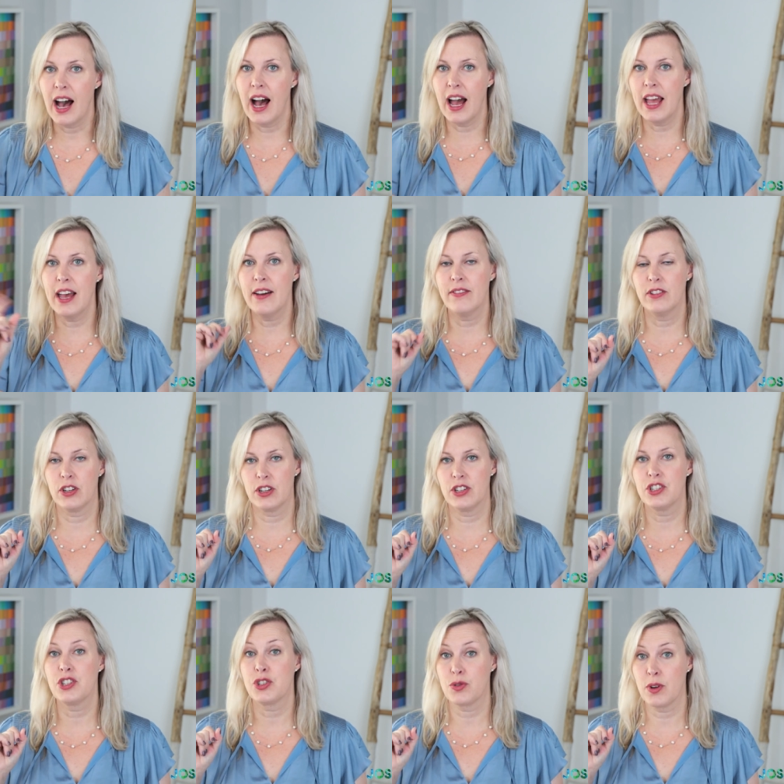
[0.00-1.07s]
I have
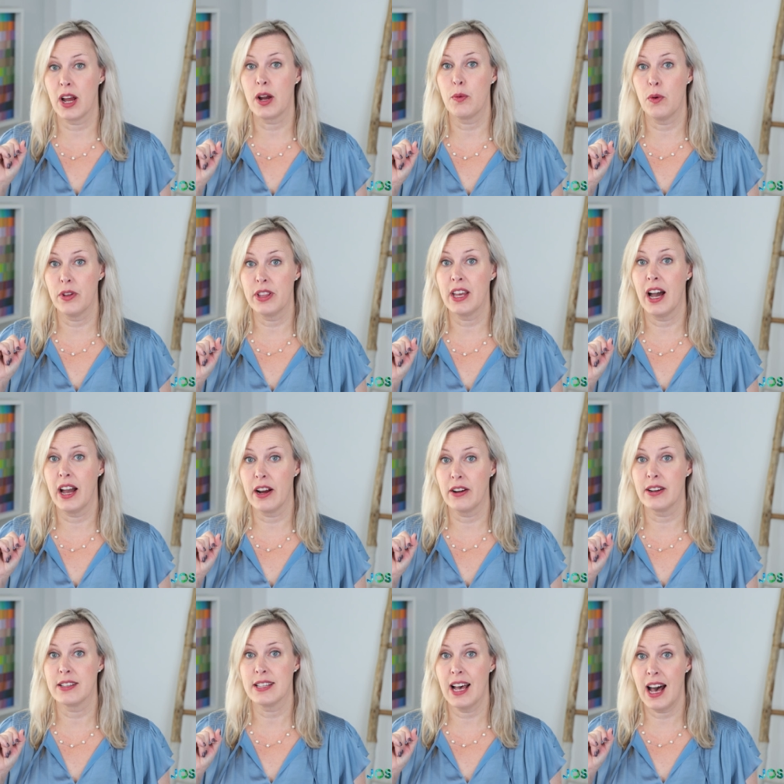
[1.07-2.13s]
learned to strike while the
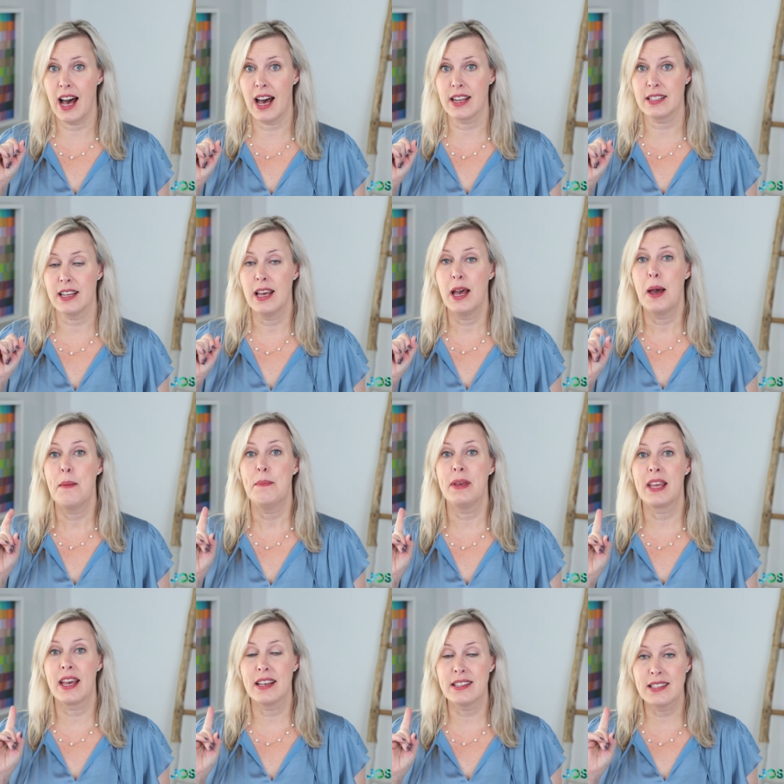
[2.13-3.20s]
iron is hot
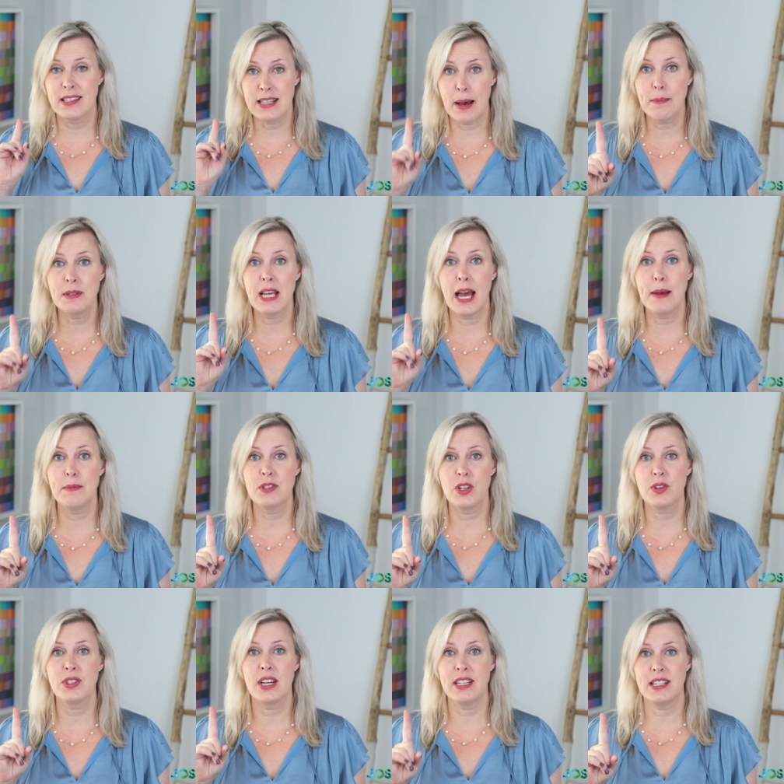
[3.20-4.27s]
because sometimes
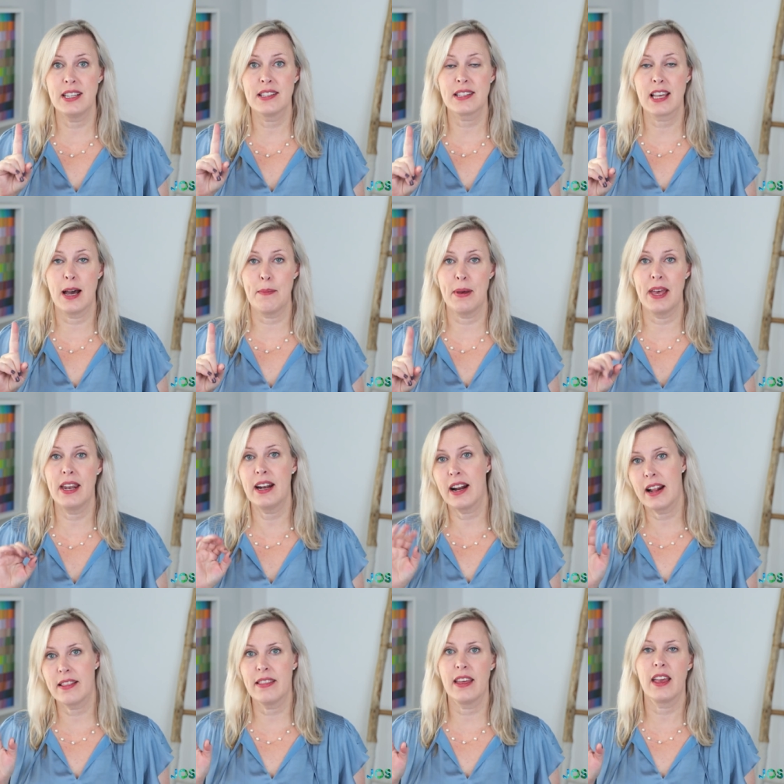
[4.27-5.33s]
those ideas come in
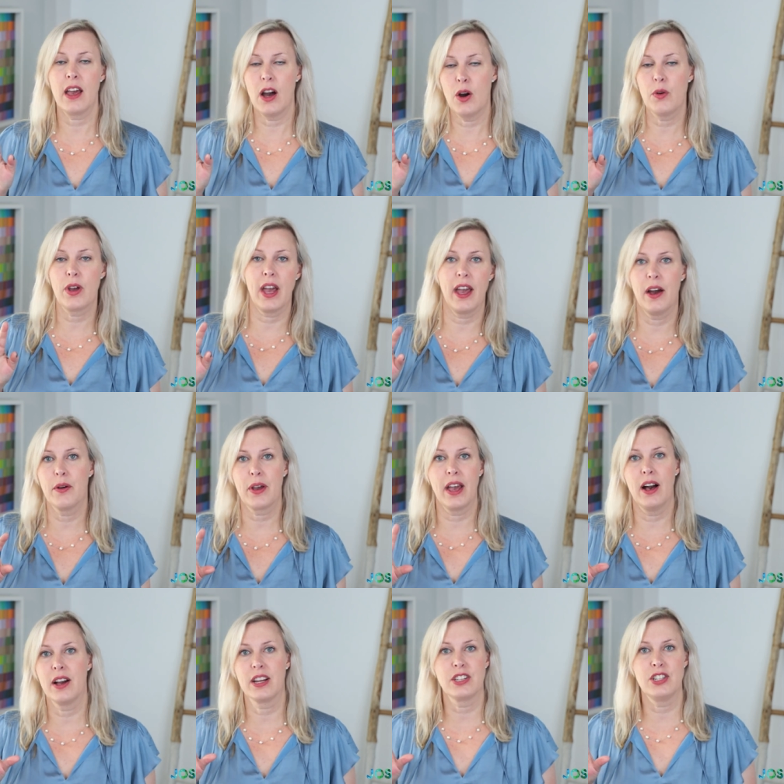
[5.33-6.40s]
and I think, okay,
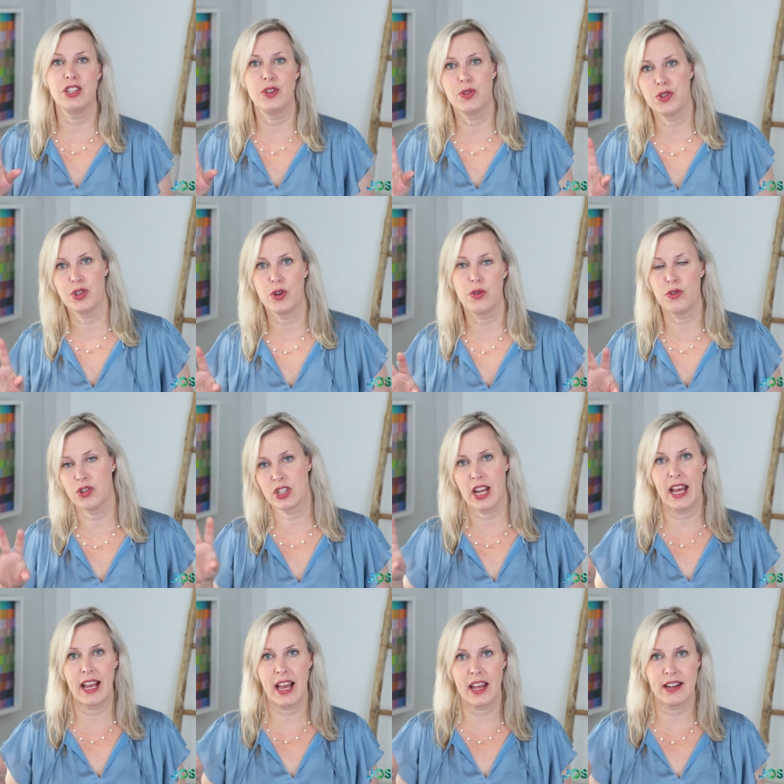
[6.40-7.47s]
okay, I'll get to you soon. Just
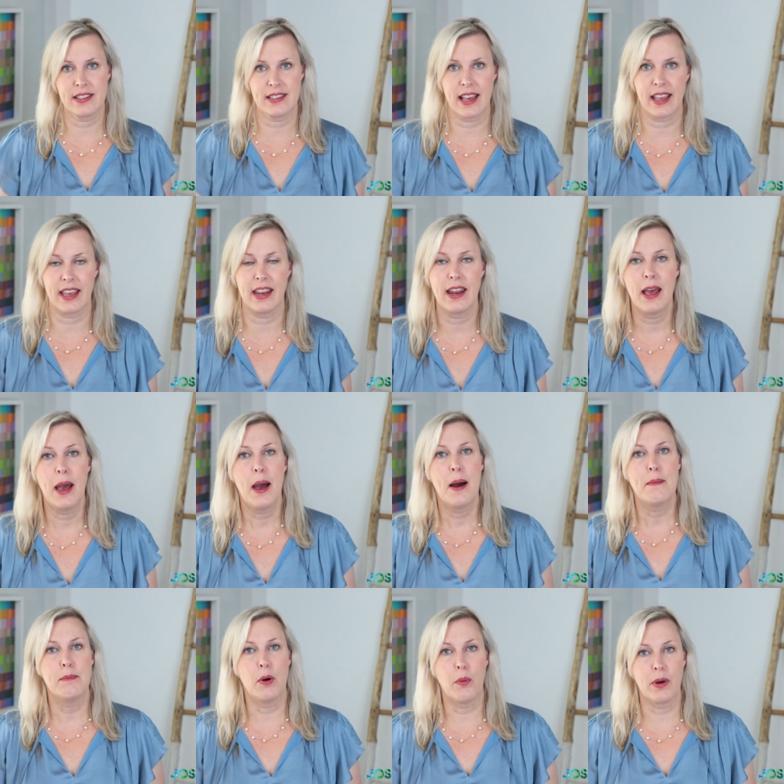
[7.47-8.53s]
hang on a second.
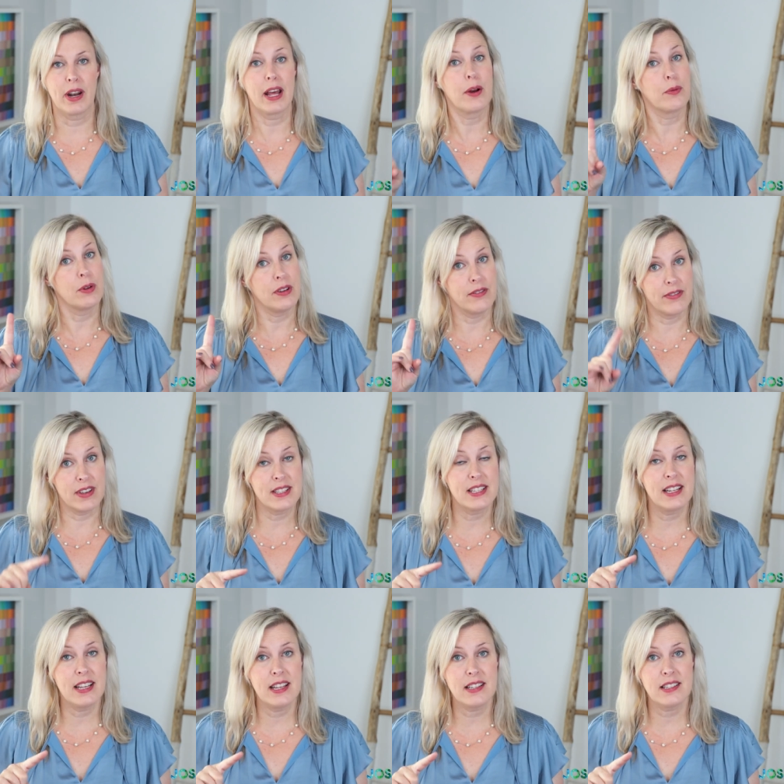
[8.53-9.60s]
But when I
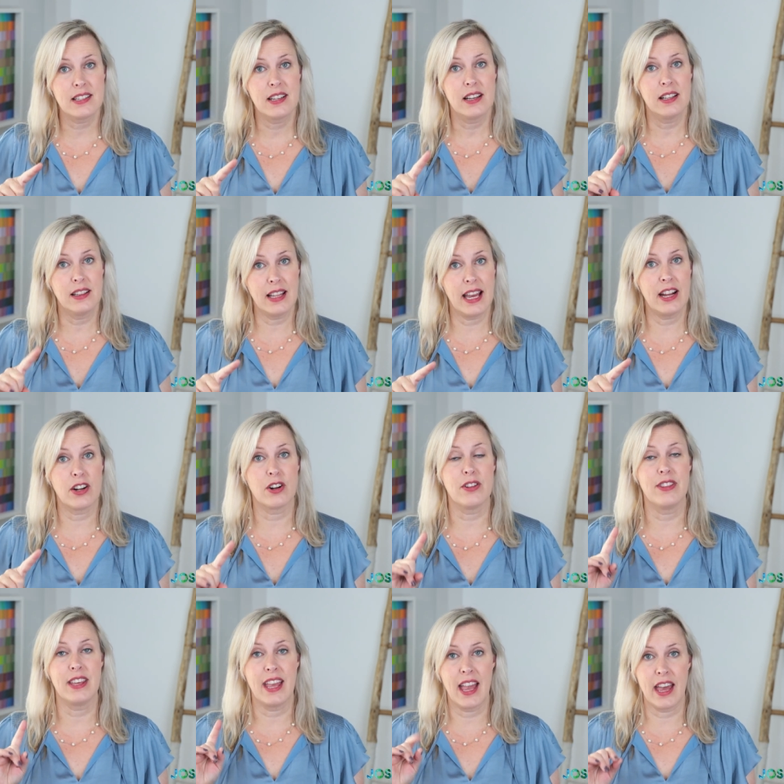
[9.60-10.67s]
revisit it later,
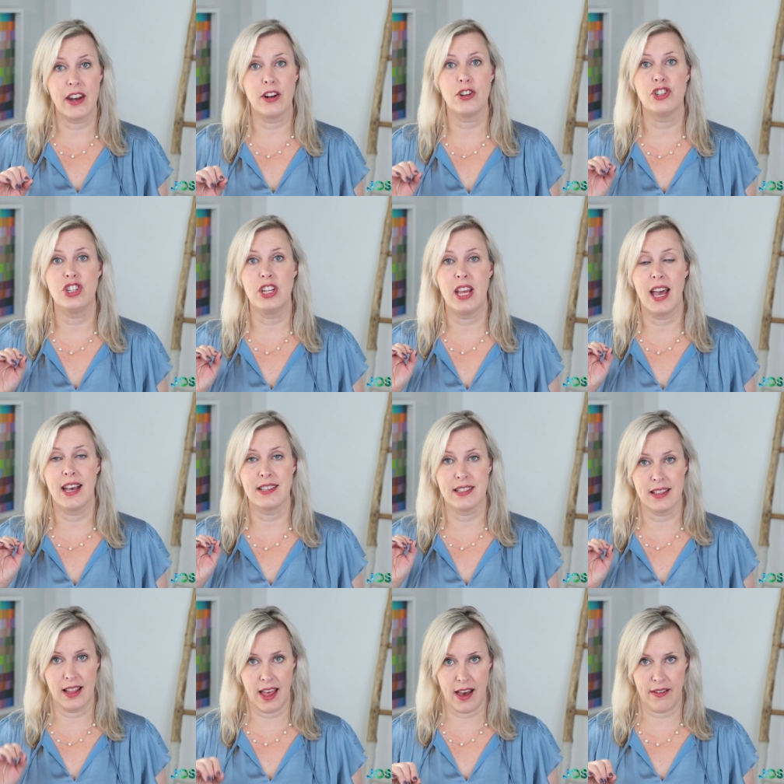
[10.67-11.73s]
the energy
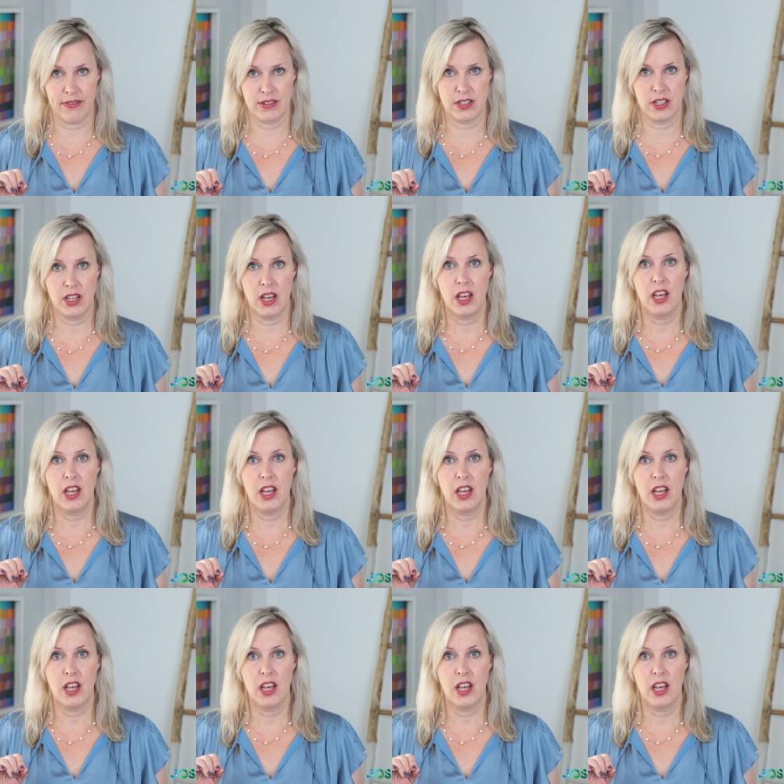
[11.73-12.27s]
has left.